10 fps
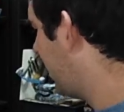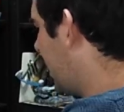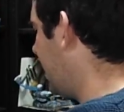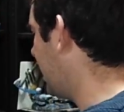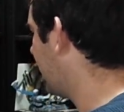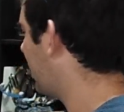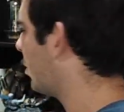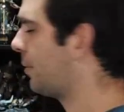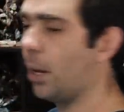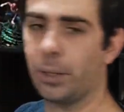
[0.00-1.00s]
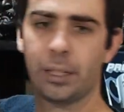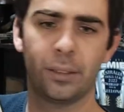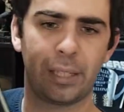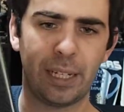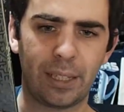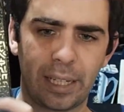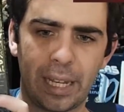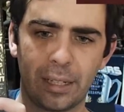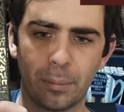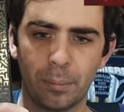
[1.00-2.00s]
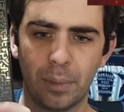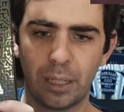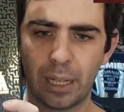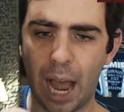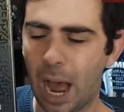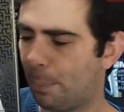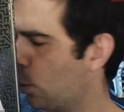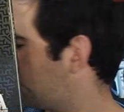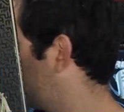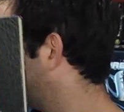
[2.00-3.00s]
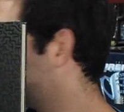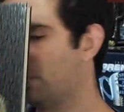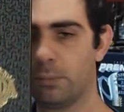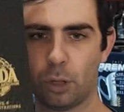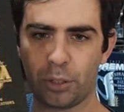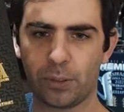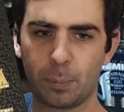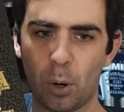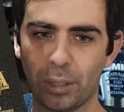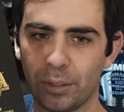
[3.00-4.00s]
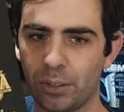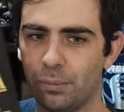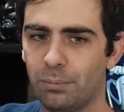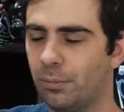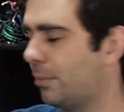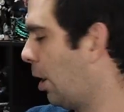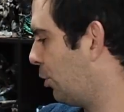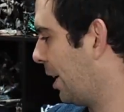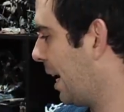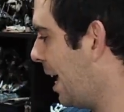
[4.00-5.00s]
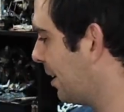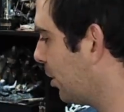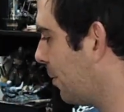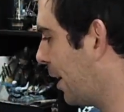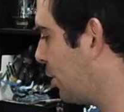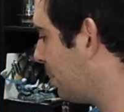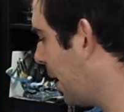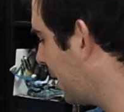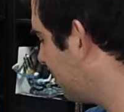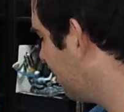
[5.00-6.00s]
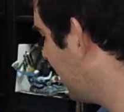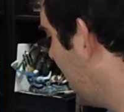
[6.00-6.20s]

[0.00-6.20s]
The Legend of Zelda Tears of the Kingdom art book. Lots of spoilers. Don't check it out until you've actually played it.